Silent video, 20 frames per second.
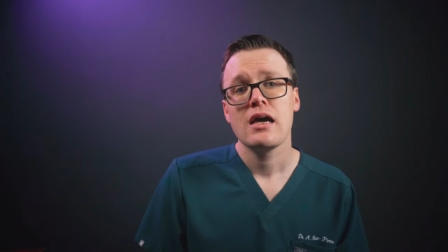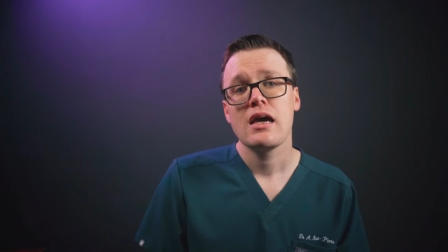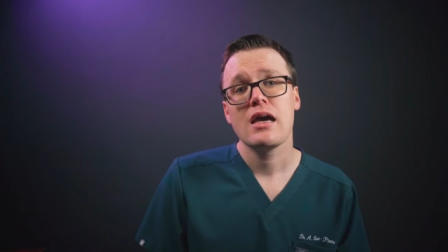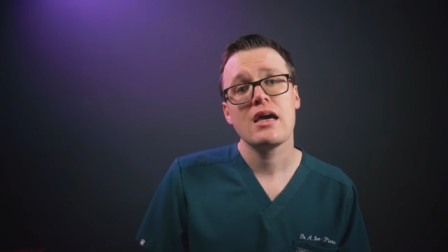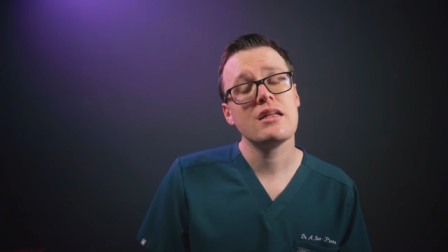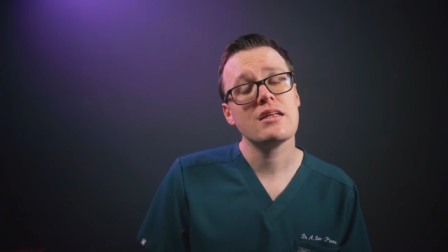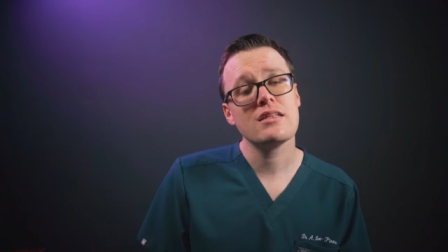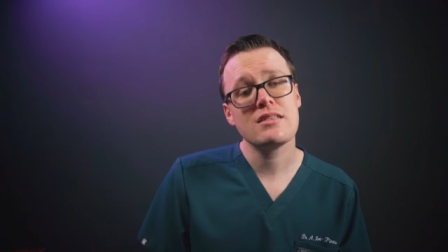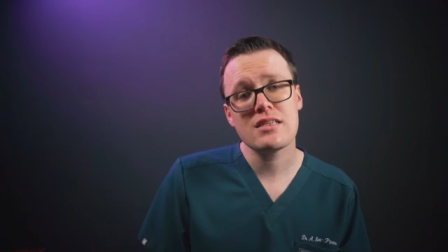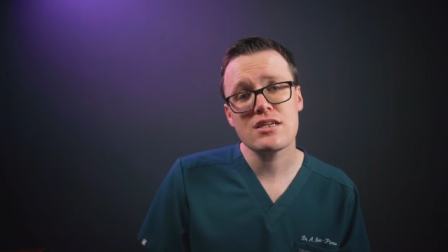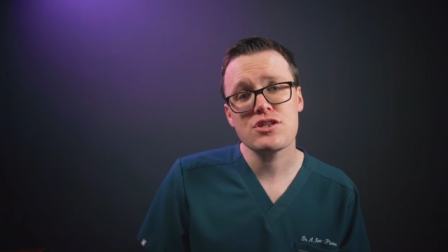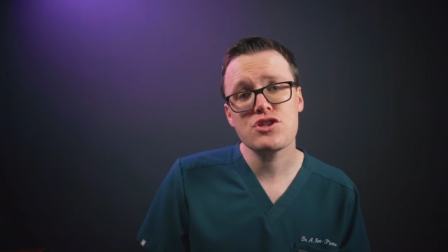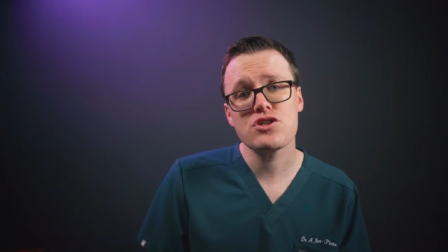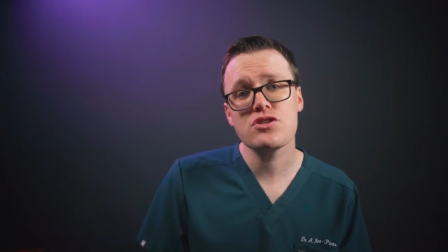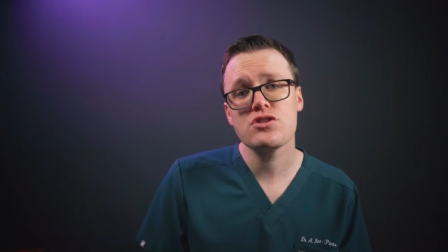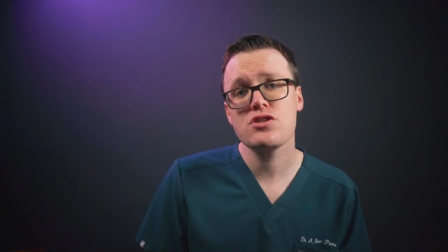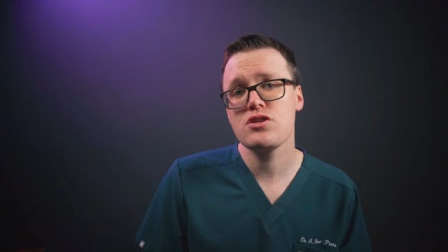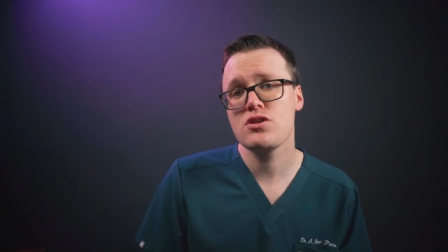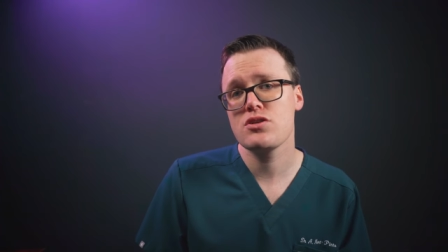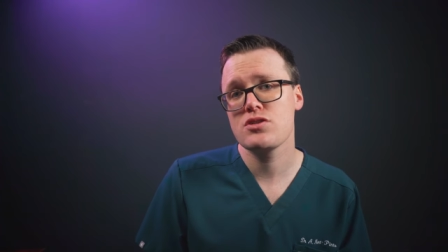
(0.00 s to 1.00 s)
In
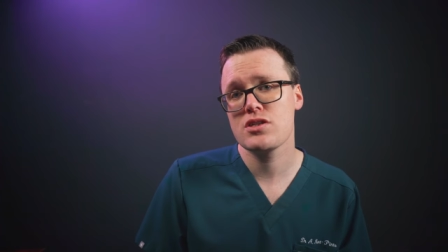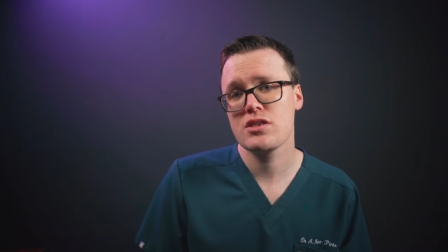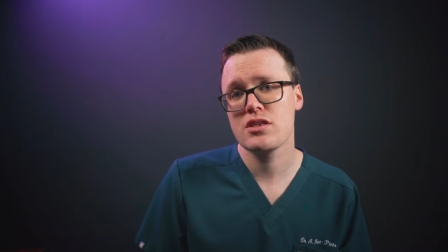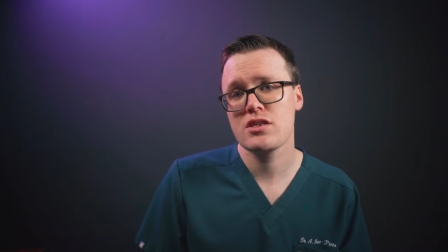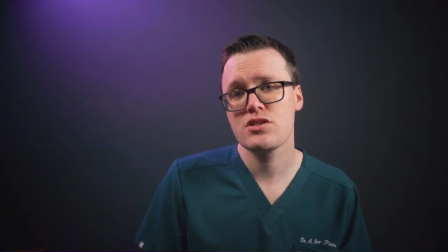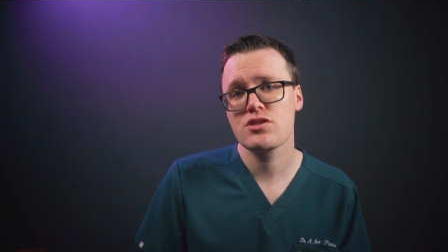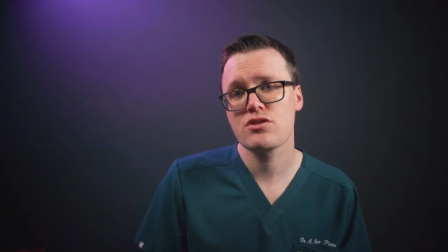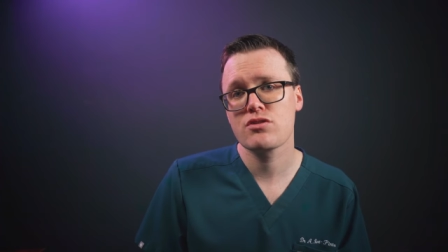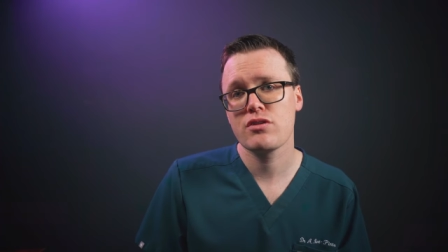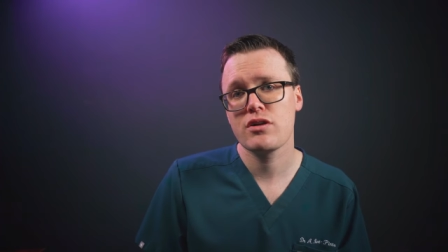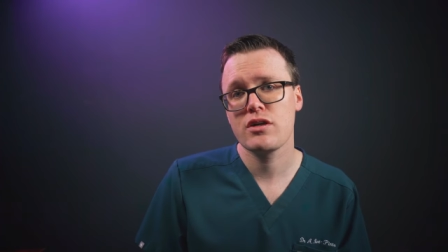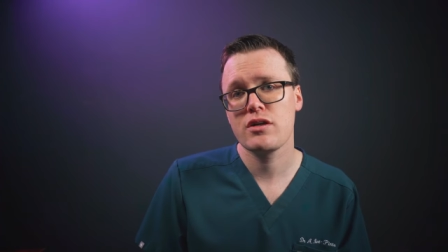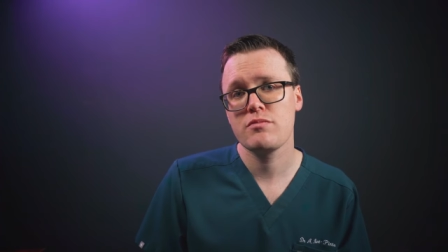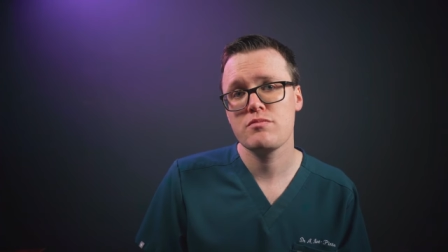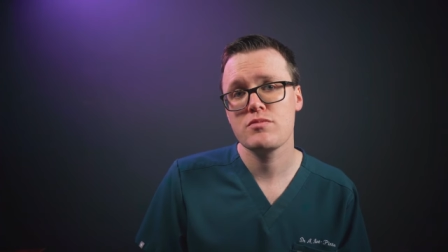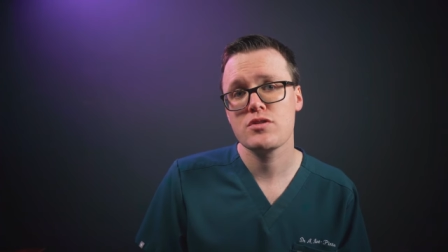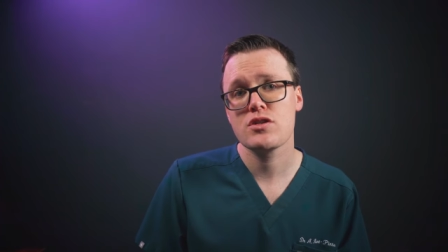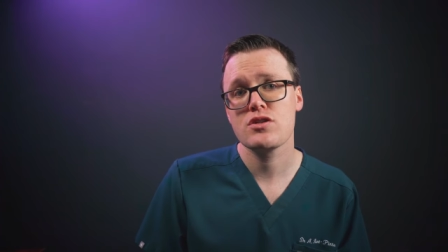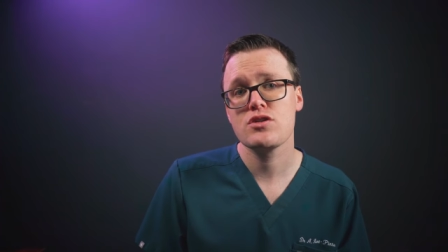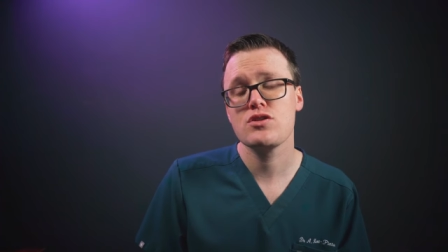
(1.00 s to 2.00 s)
addition to using these
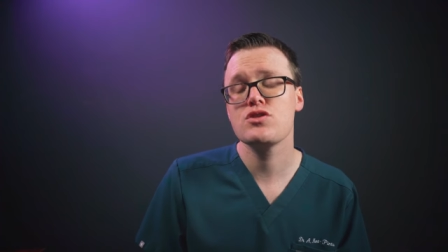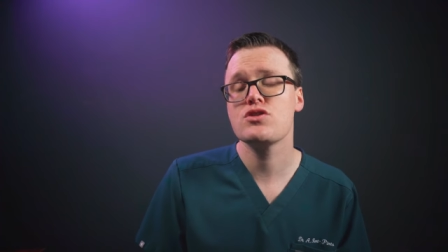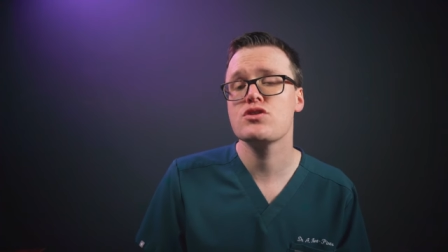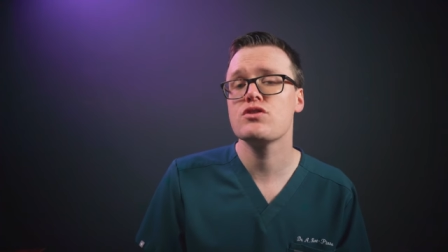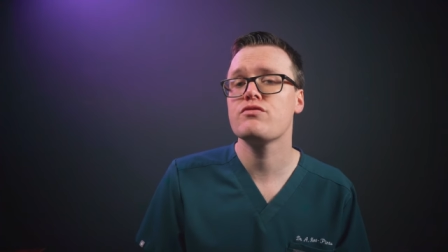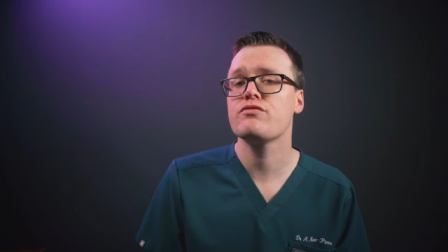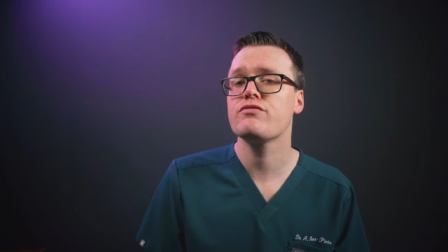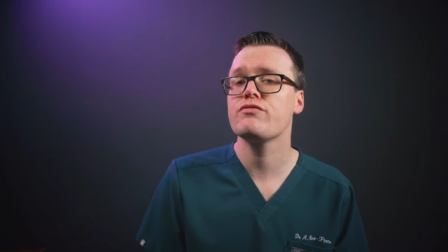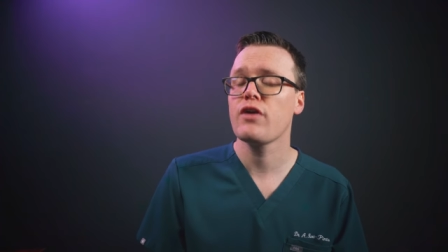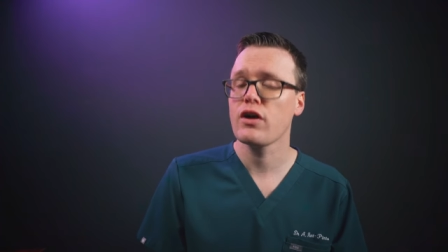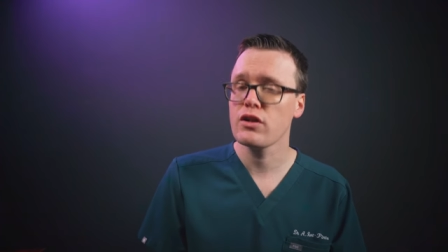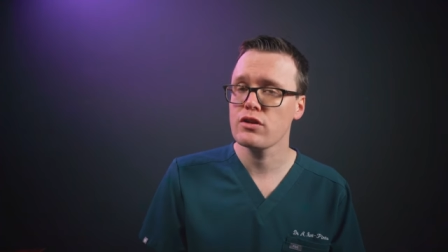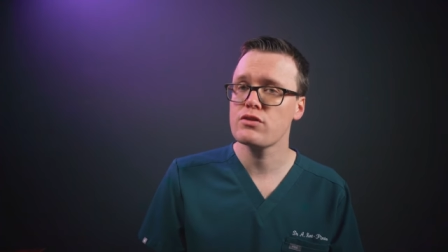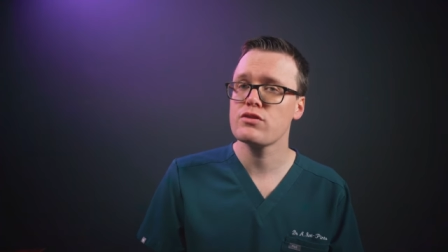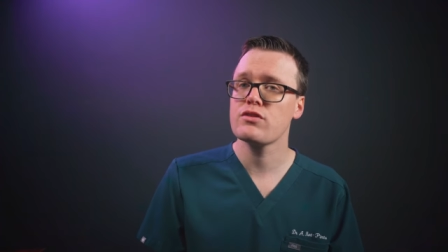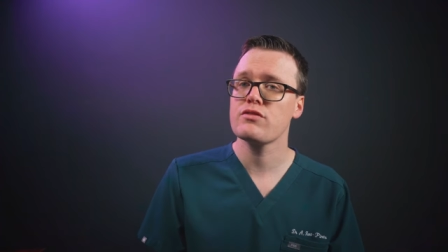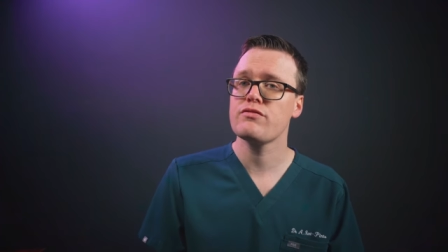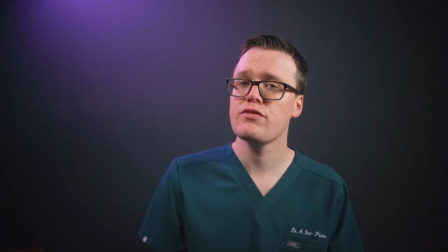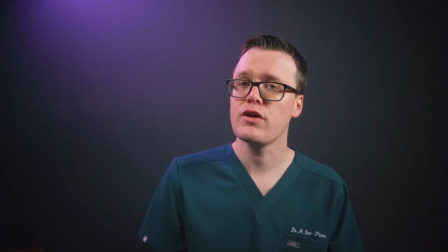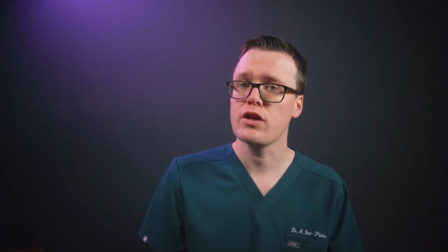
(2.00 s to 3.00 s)
creams, you should follow
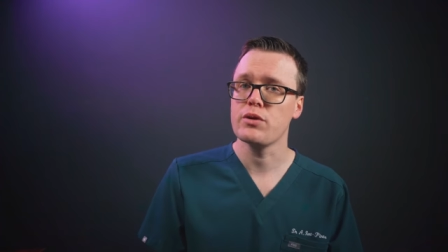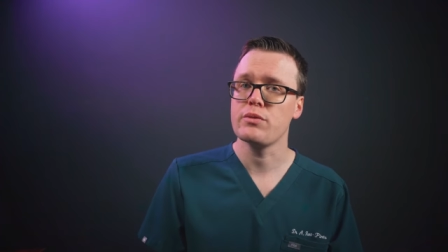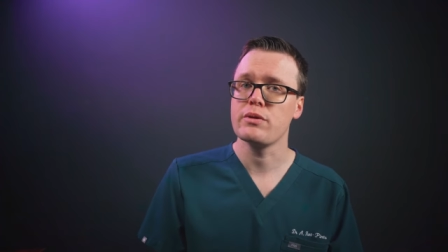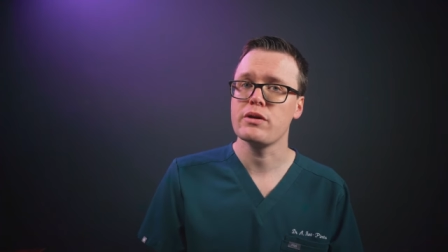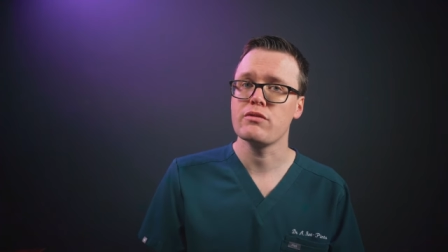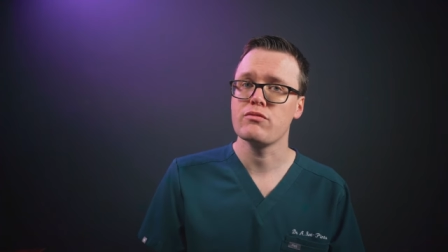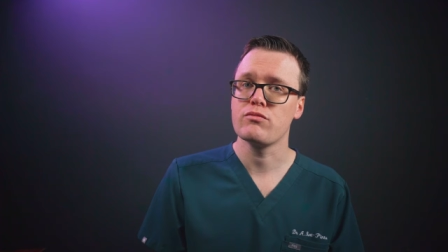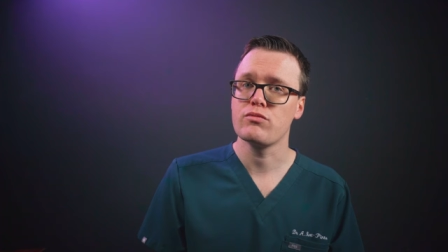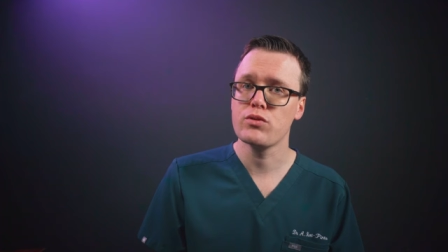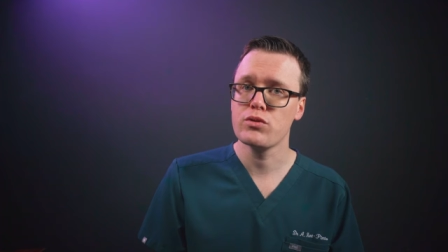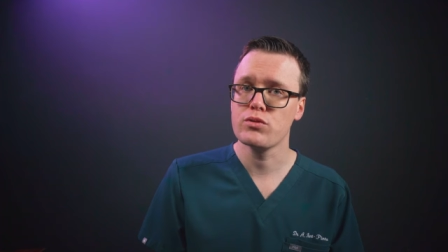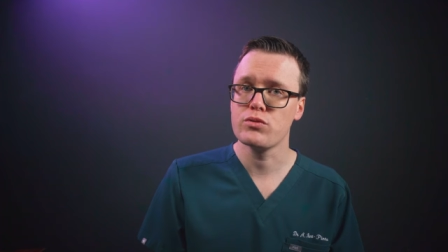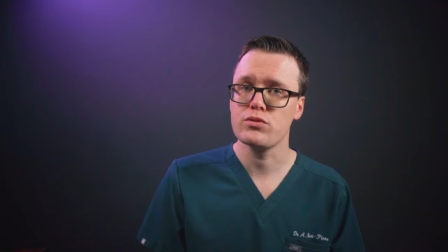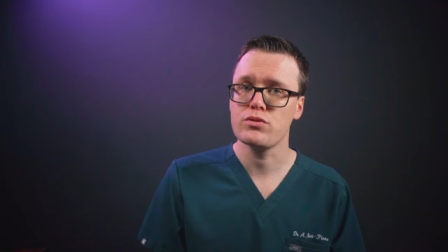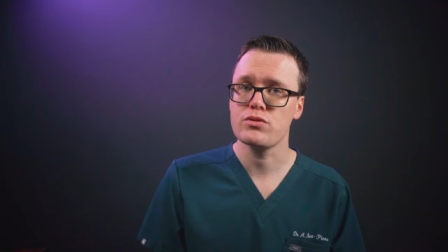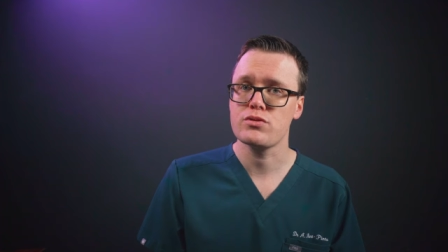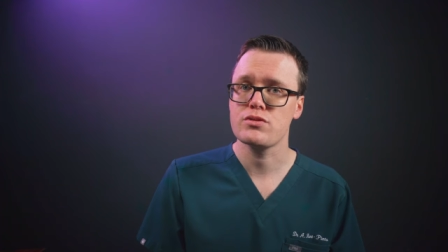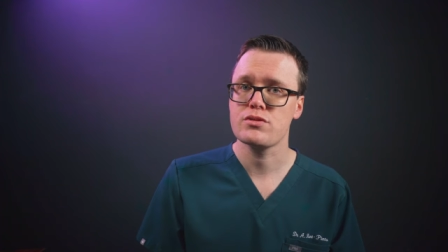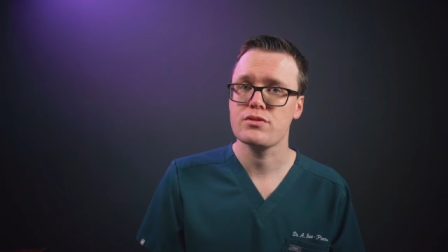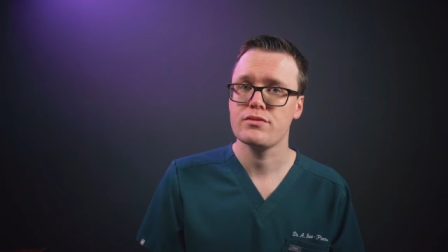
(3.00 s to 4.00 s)
the following
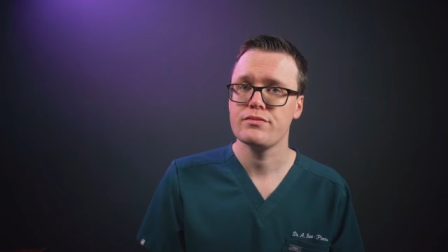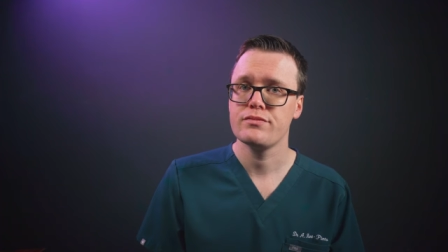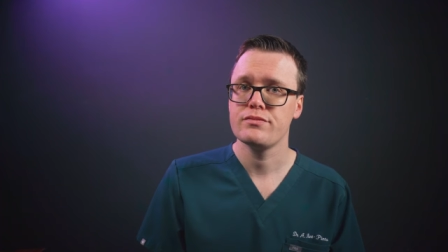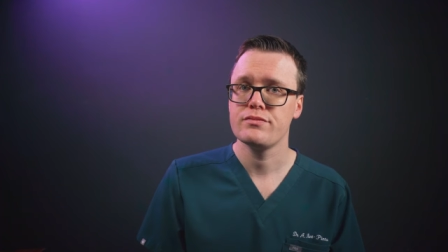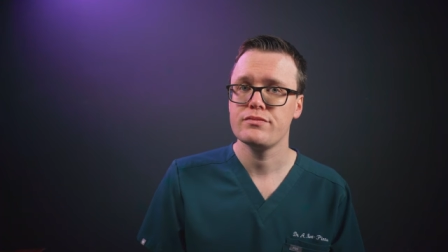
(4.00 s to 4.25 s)
rules